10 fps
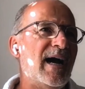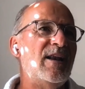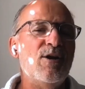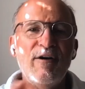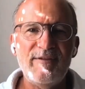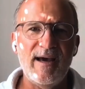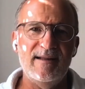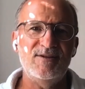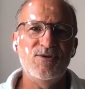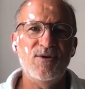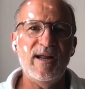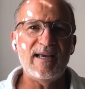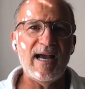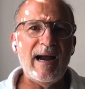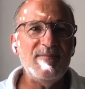I love that. You know,
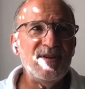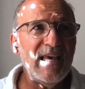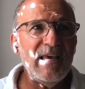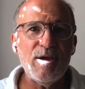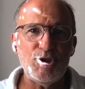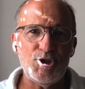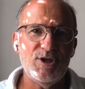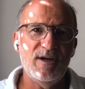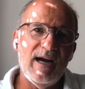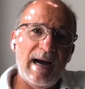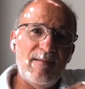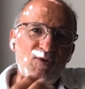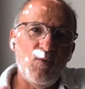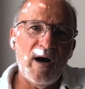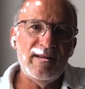like I'm the image.
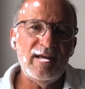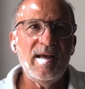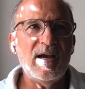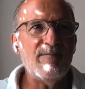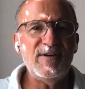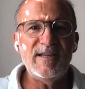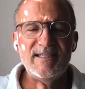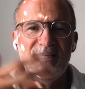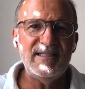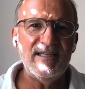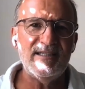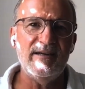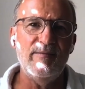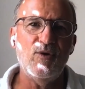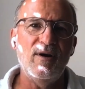I'm the one. The helicopter doesn't exist
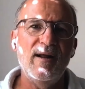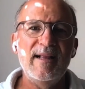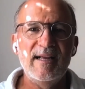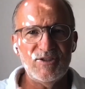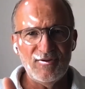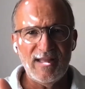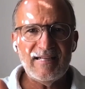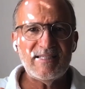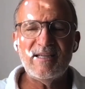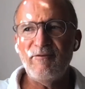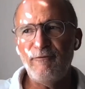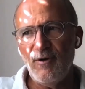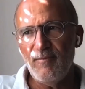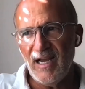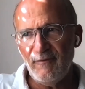anymore. So that's
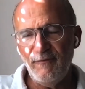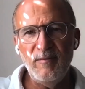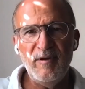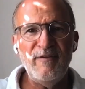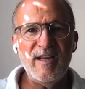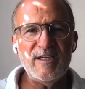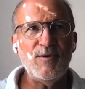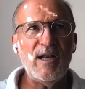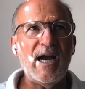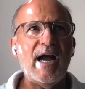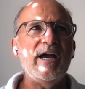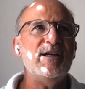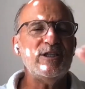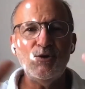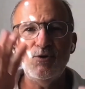from that film mm. in Venezuela. I
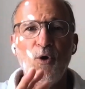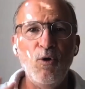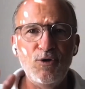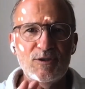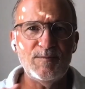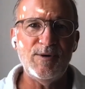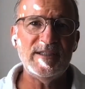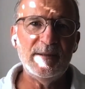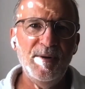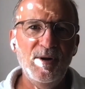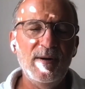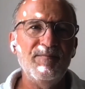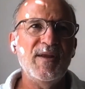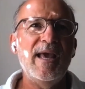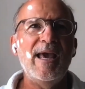understood all those principles.
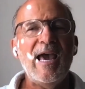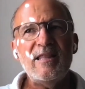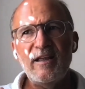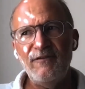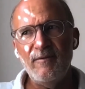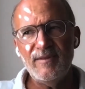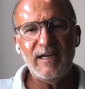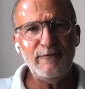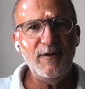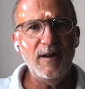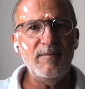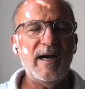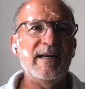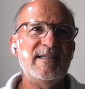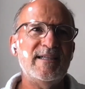And then from that yeah. film,
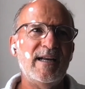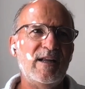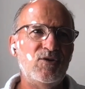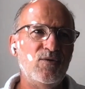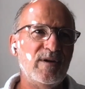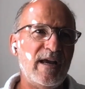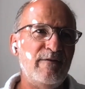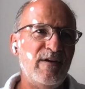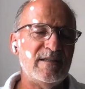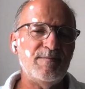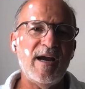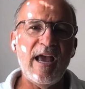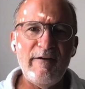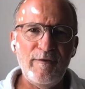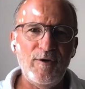I decided to invest my
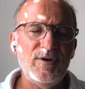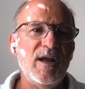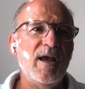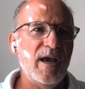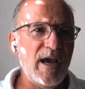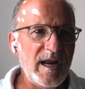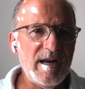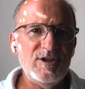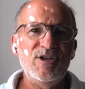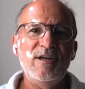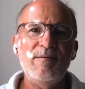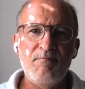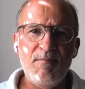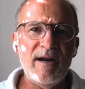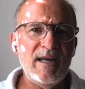effort, energy,
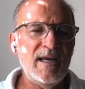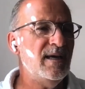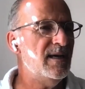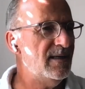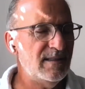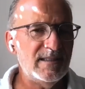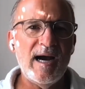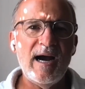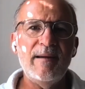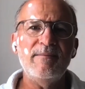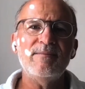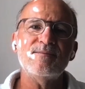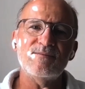money, time